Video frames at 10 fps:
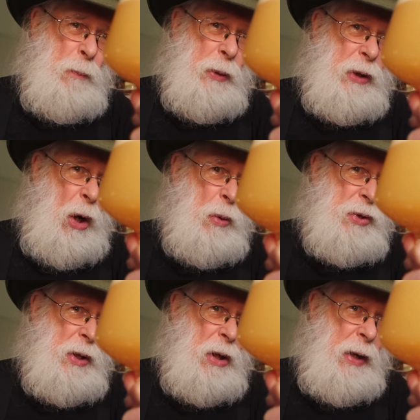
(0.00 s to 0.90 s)
to put the
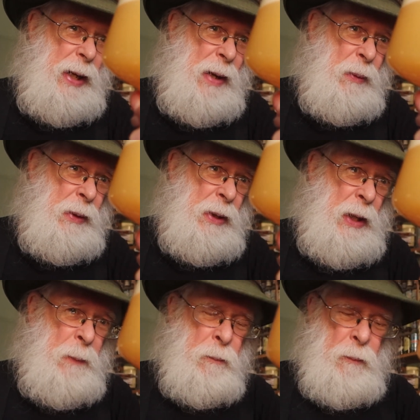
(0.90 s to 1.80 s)
oats in on that one
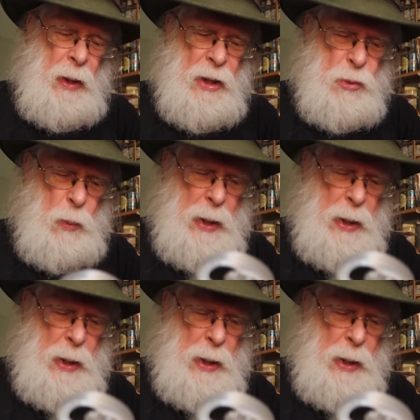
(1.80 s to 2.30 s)
as